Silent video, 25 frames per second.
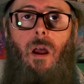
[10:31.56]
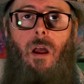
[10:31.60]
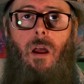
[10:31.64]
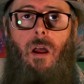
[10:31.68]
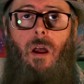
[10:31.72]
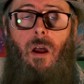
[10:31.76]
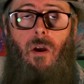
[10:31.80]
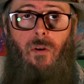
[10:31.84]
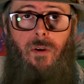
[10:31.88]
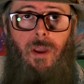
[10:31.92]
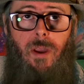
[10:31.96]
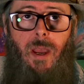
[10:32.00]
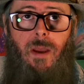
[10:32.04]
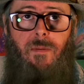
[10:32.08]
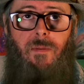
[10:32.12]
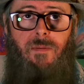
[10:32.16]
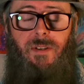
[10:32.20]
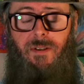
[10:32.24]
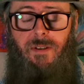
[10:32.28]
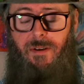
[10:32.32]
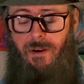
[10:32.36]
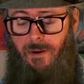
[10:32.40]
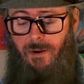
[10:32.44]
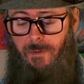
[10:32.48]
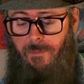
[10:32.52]
Okay,
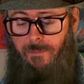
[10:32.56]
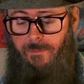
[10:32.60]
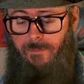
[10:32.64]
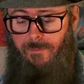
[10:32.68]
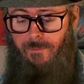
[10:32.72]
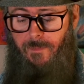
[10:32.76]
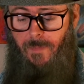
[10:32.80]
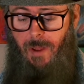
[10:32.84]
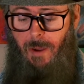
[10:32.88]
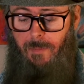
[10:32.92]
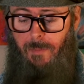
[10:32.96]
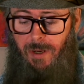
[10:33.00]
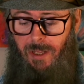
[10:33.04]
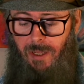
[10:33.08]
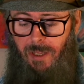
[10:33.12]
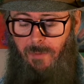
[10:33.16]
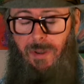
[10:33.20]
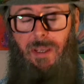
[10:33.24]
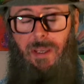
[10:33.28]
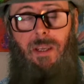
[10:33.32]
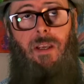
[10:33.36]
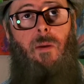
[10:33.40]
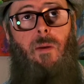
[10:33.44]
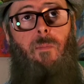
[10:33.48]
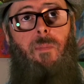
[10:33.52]
so I'm gonna
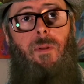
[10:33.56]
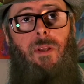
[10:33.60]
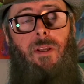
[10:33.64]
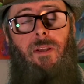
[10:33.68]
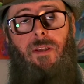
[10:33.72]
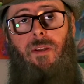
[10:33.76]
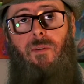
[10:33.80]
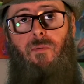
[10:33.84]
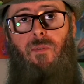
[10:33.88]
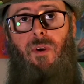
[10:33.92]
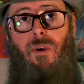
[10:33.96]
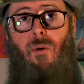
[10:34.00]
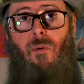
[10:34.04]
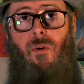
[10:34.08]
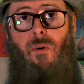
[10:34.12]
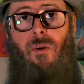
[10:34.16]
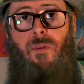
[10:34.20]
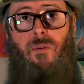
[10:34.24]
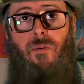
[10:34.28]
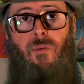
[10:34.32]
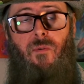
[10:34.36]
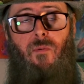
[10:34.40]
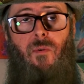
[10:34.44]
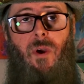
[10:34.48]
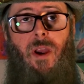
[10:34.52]
be completely real with
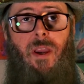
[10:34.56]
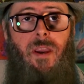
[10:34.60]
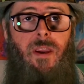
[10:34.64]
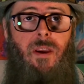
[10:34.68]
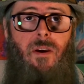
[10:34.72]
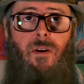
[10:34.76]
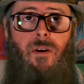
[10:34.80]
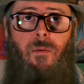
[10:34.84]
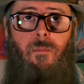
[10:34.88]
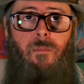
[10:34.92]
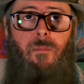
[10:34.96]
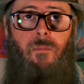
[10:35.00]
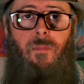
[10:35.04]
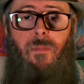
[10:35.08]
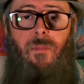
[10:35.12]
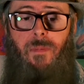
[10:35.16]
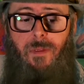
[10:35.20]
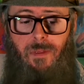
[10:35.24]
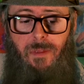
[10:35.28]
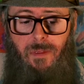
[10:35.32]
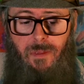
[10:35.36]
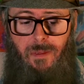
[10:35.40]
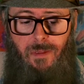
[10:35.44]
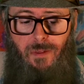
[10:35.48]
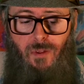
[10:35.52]
you right here.
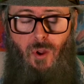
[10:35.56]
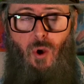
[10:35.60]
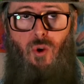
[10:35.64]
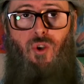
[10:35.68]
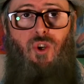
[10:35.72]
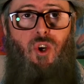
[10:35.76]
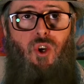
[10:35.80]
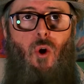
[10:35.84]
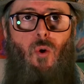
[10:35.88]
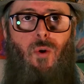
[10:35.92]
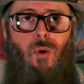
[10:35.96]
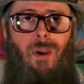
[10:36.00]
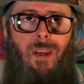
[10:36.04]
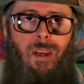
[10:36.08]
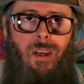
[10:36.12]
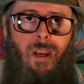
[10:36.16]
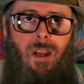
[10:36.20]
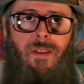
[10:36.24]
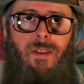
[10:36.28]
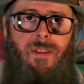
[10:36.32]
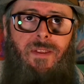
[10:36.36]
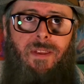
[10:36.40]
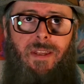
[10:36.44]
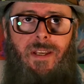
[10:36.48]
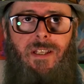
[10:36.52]
No joking
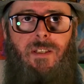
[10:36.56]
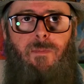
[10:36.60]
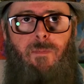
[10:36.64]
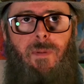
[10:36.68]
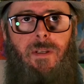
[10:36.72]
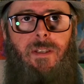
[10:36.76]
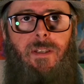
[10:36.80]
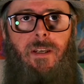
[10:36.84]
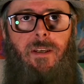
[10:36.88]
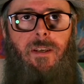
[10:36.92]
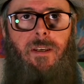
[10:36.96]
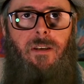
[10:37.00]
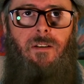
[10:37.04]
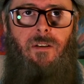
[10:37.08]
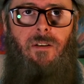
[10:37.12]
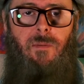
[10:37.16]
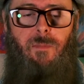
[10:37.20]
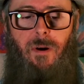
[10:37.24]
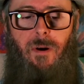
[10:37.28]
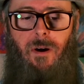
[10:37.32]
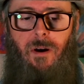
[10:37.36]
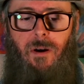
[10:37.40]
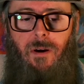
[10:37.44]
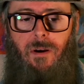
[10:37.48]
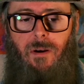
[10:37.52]
on this particular
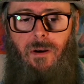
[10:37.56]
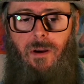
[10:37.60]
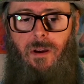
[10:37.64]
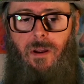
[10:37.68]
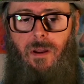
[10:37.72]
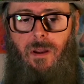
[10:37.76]
part.